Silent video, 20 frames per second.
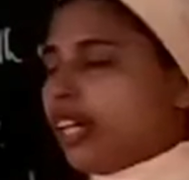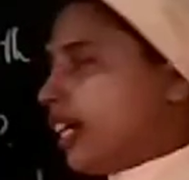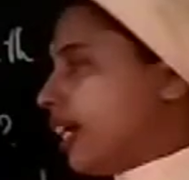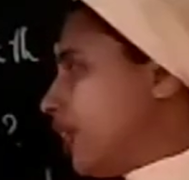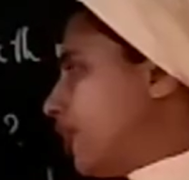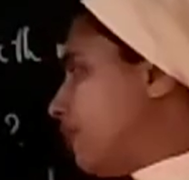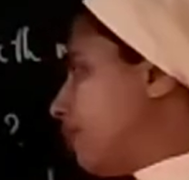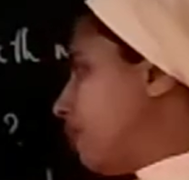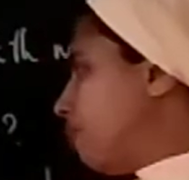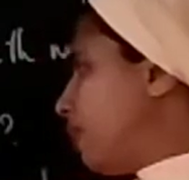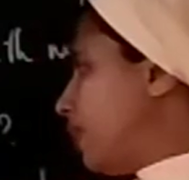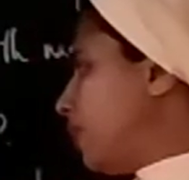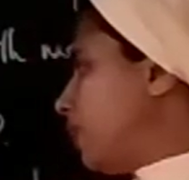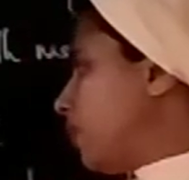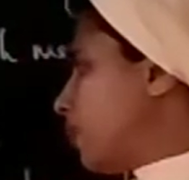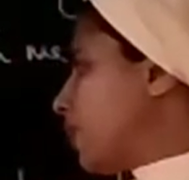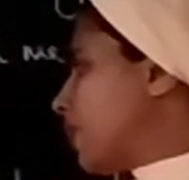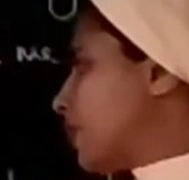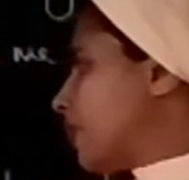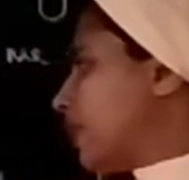It will be
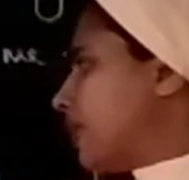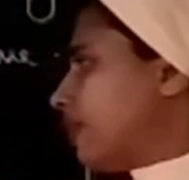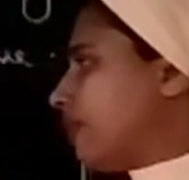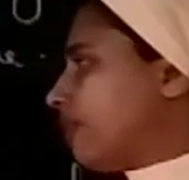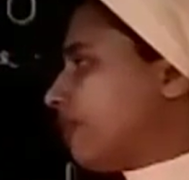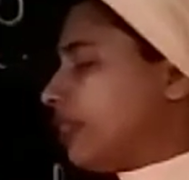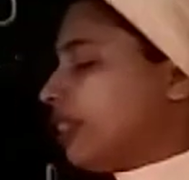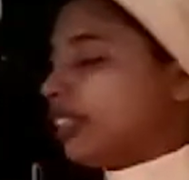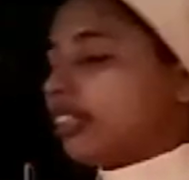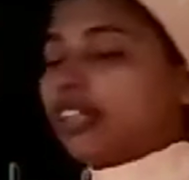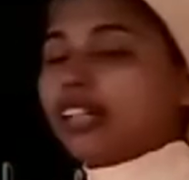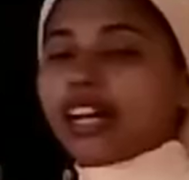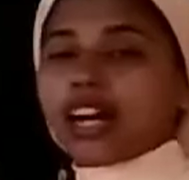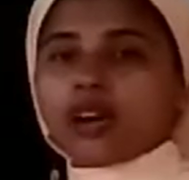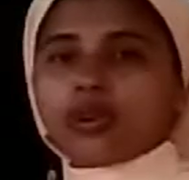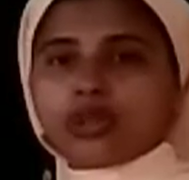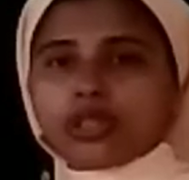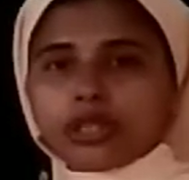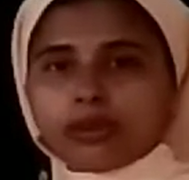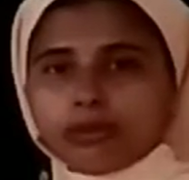used with
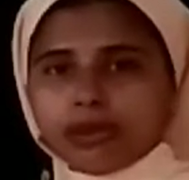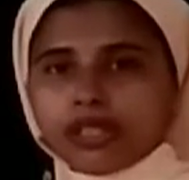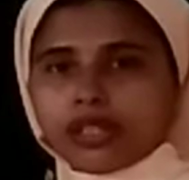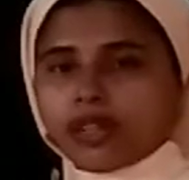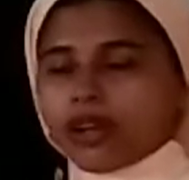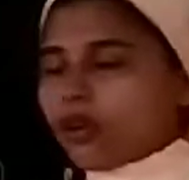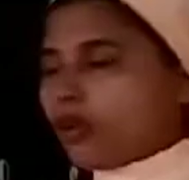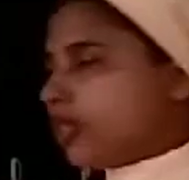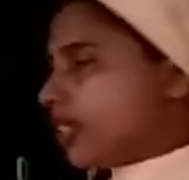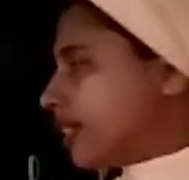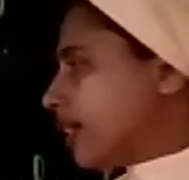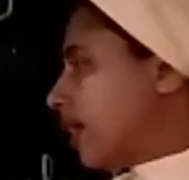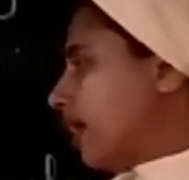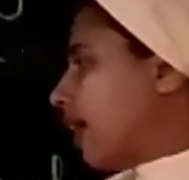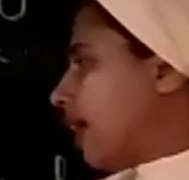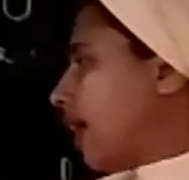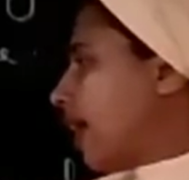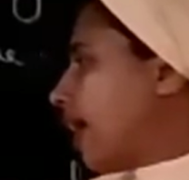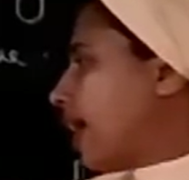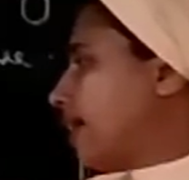countable nouns,
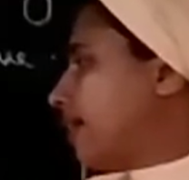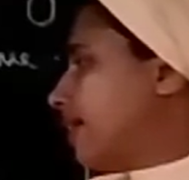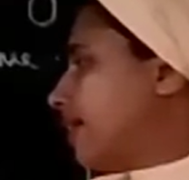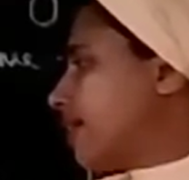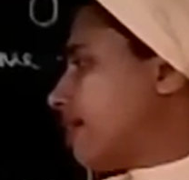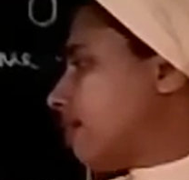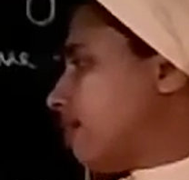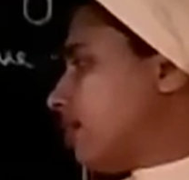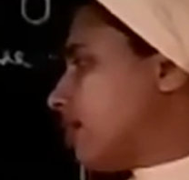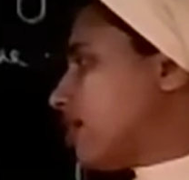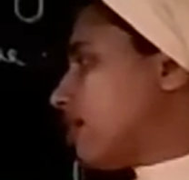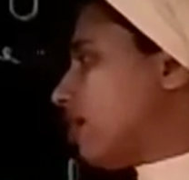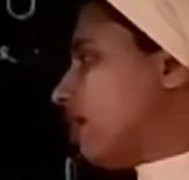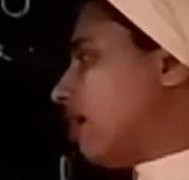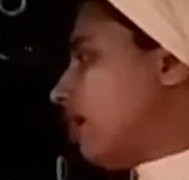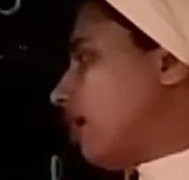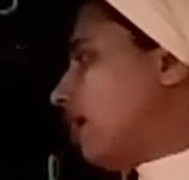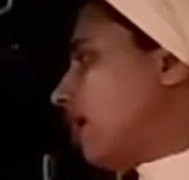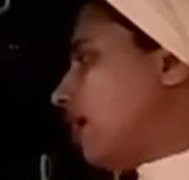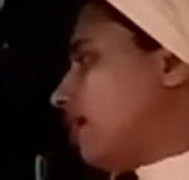and this
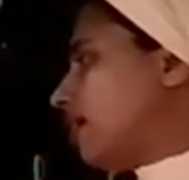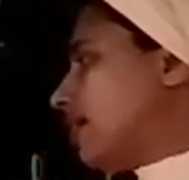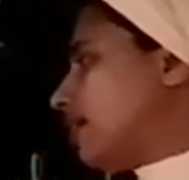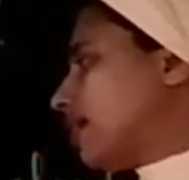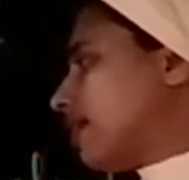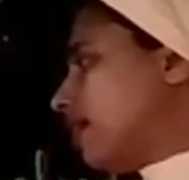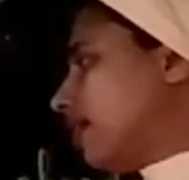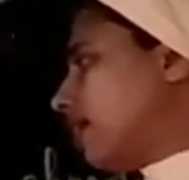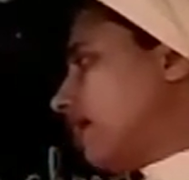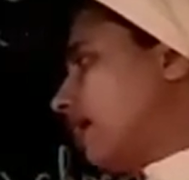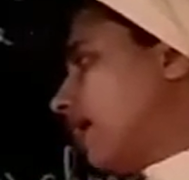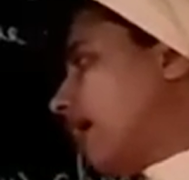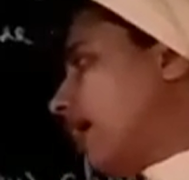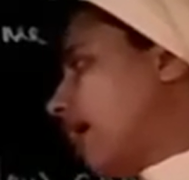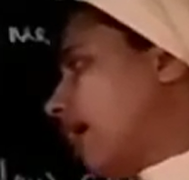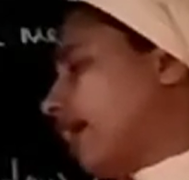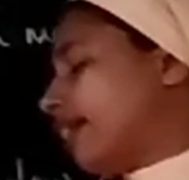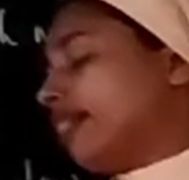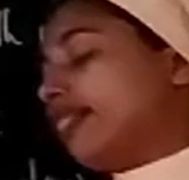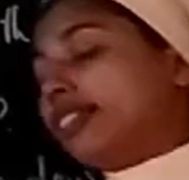little, a little,
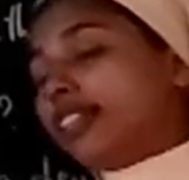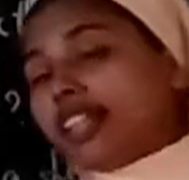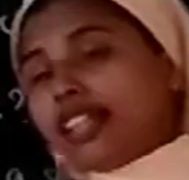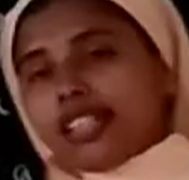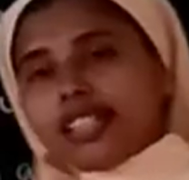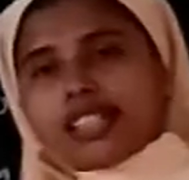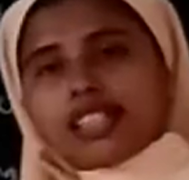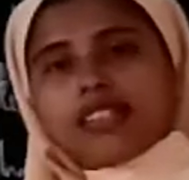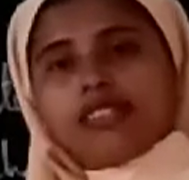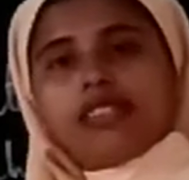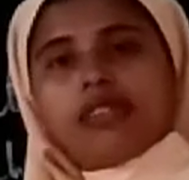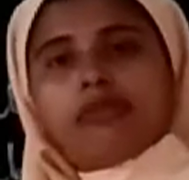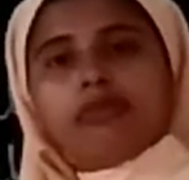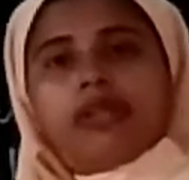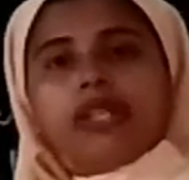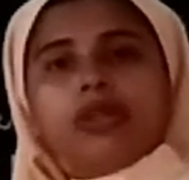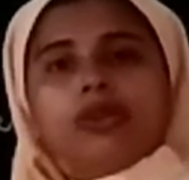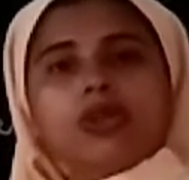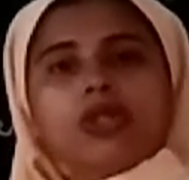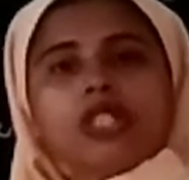and the little will
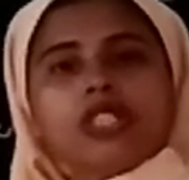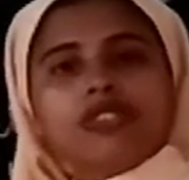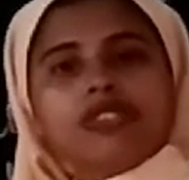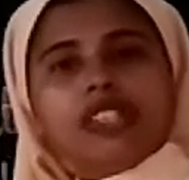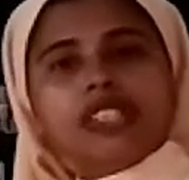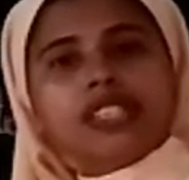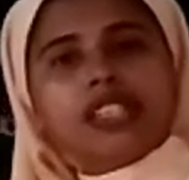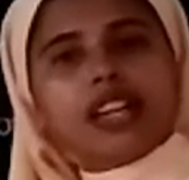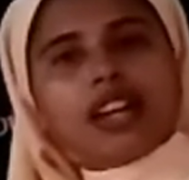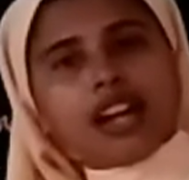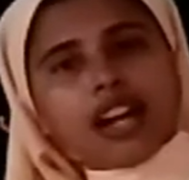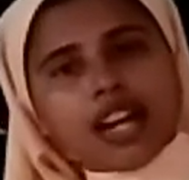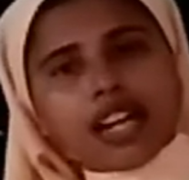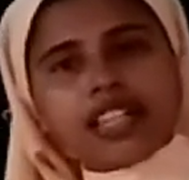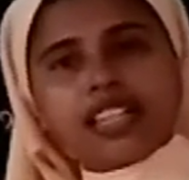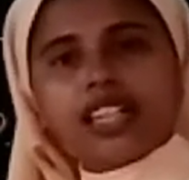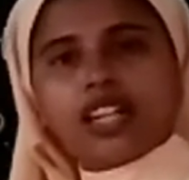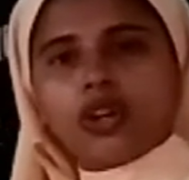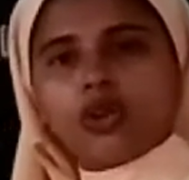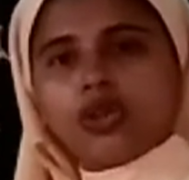be used with
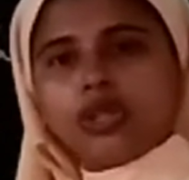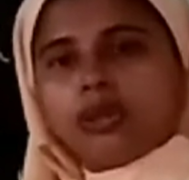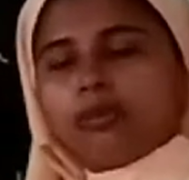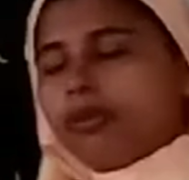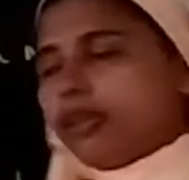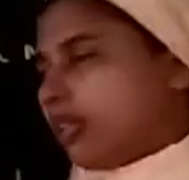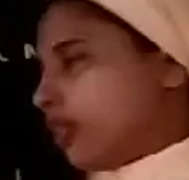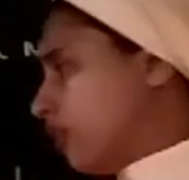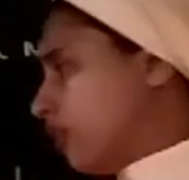uncountable